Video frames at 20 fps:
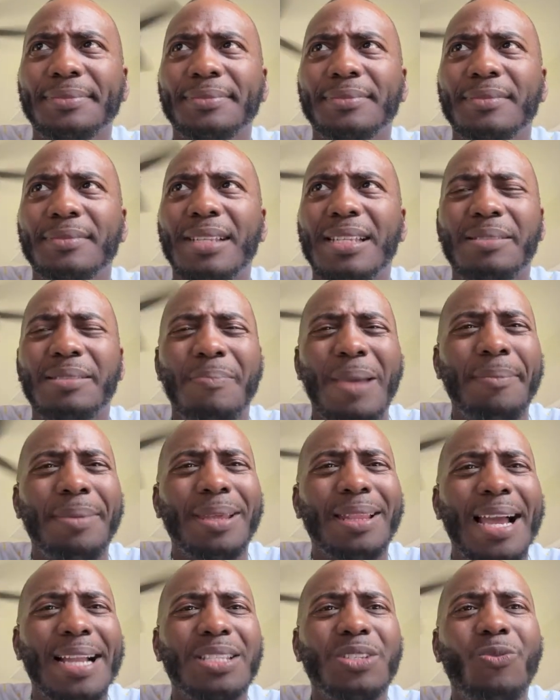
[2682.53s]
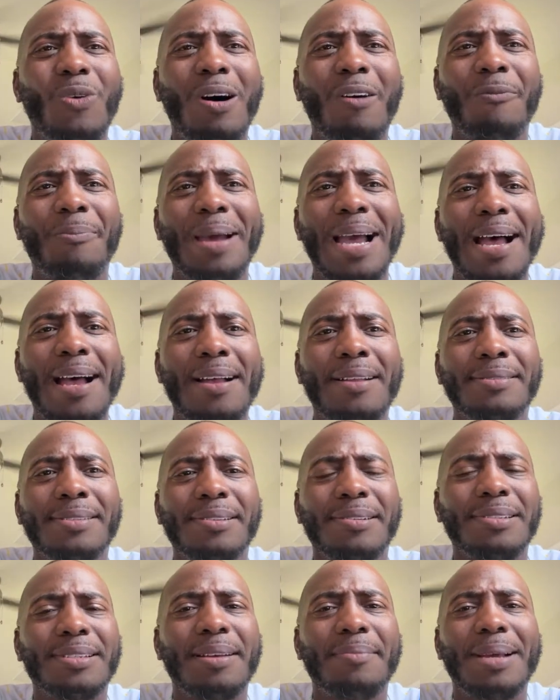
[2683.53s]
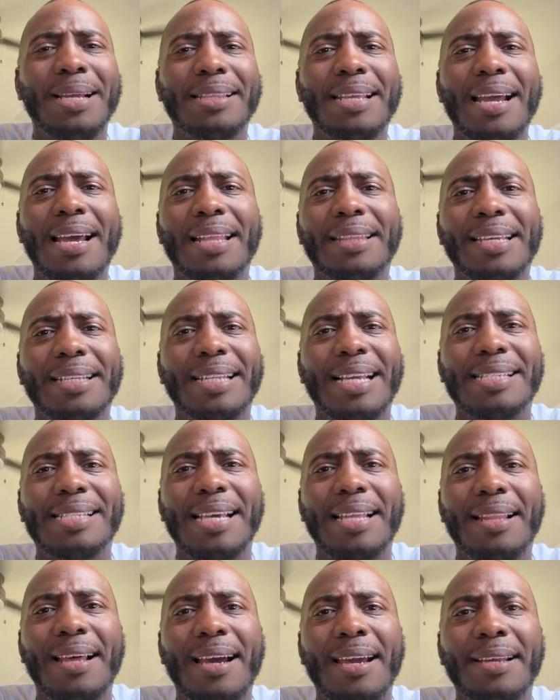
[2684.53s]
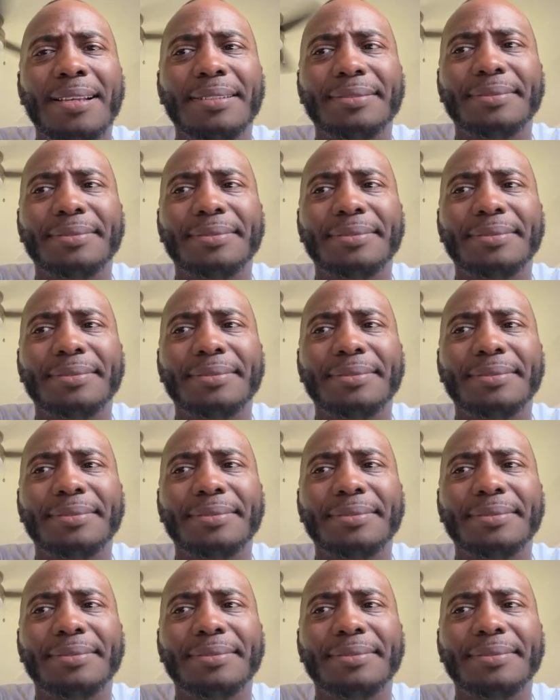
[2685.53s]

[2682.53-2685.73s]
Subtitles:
it's maybe like 12 pounds or something like that. I think they said like